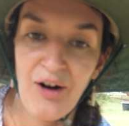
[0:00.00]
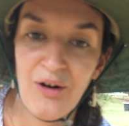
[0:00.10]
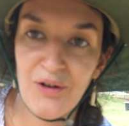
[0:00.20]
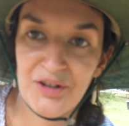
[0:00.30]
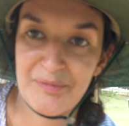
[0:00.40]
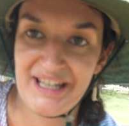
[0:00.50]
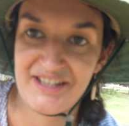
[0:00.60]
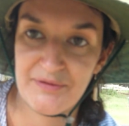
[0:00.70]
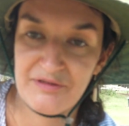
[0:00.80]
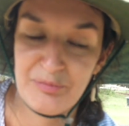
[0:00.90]
all the
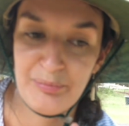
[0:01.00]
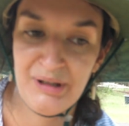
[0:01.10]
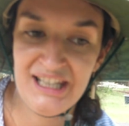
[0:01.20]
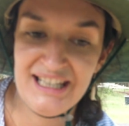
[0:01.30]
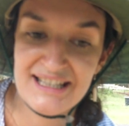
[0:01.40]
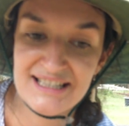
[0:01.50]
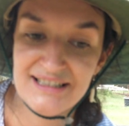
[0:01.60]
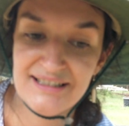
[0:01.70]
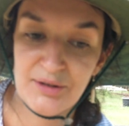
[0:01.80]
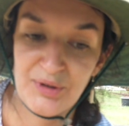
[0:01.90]
beds we've planted,